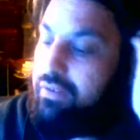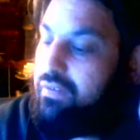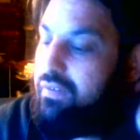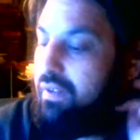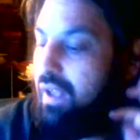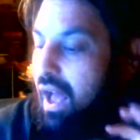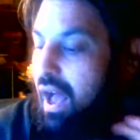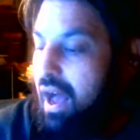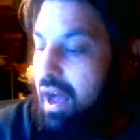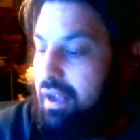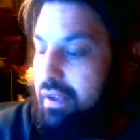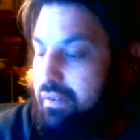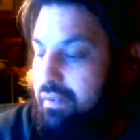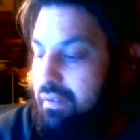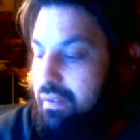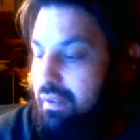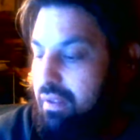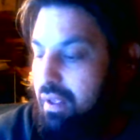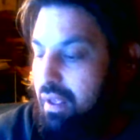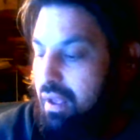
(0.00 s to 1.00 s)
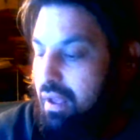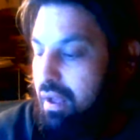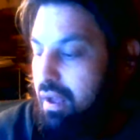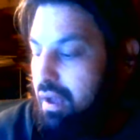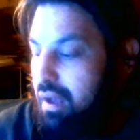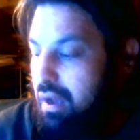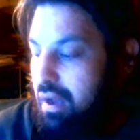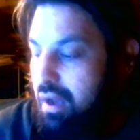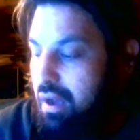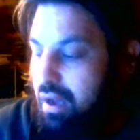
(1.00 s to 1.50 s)
socks,
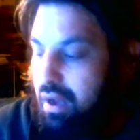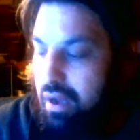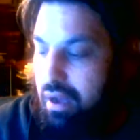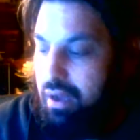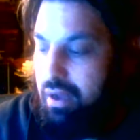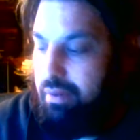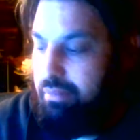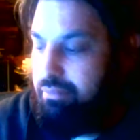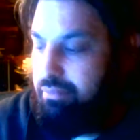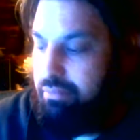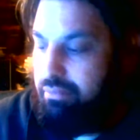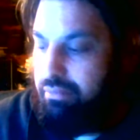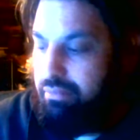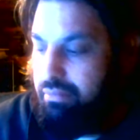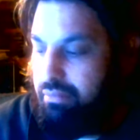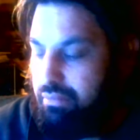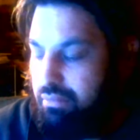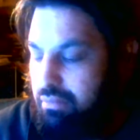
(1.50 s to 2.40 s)
an